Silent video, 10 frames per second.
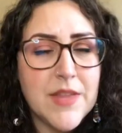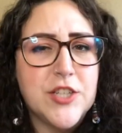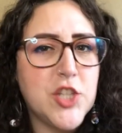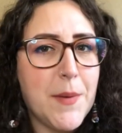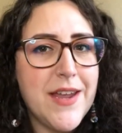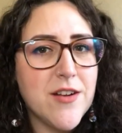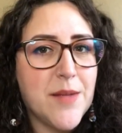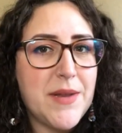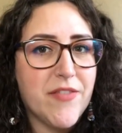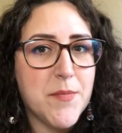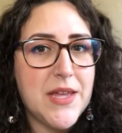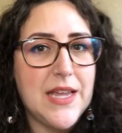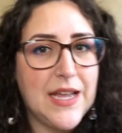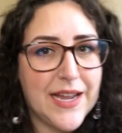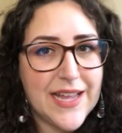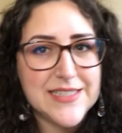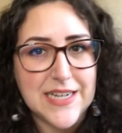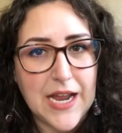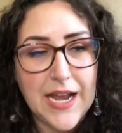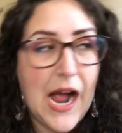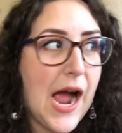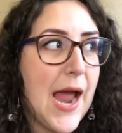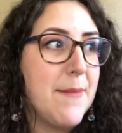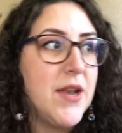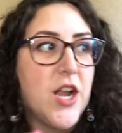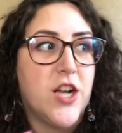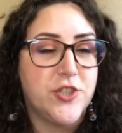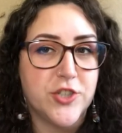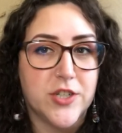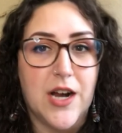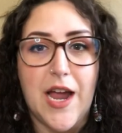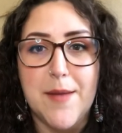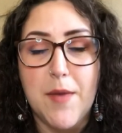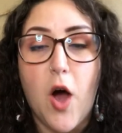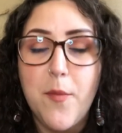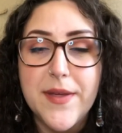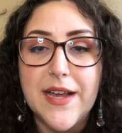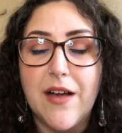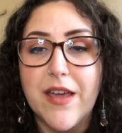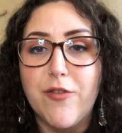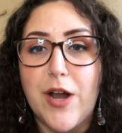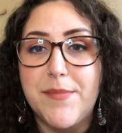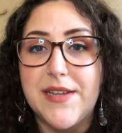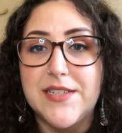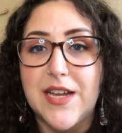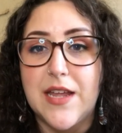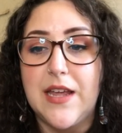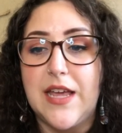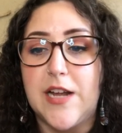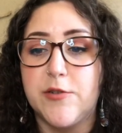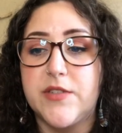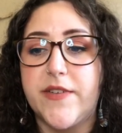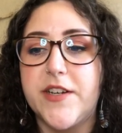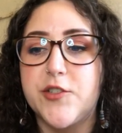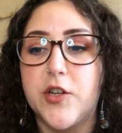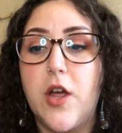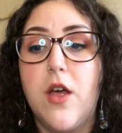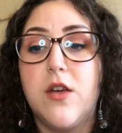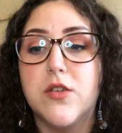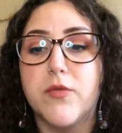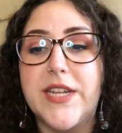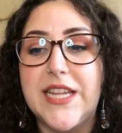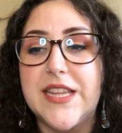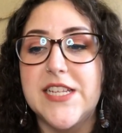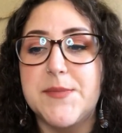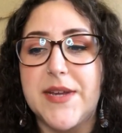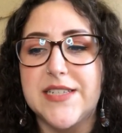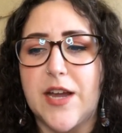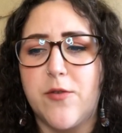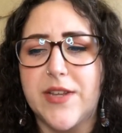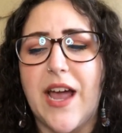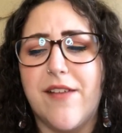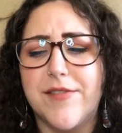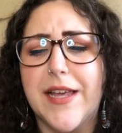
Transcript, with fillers: So you might hear an update from me again tonight. I'm not sure. I'm hoping I'll give you an update tonight and I'll just finish reading this because I only have